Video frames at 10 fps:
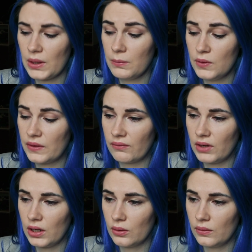music
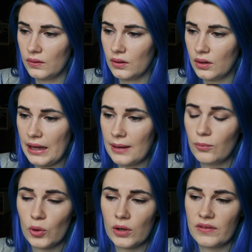videos
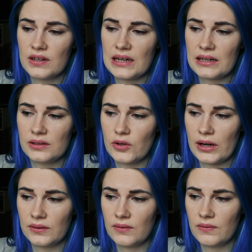and more of their title
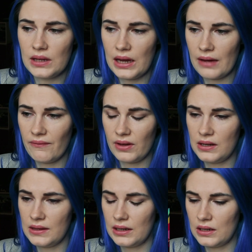tracks if they have
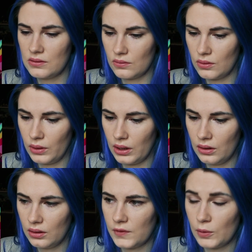any that I don't know yet.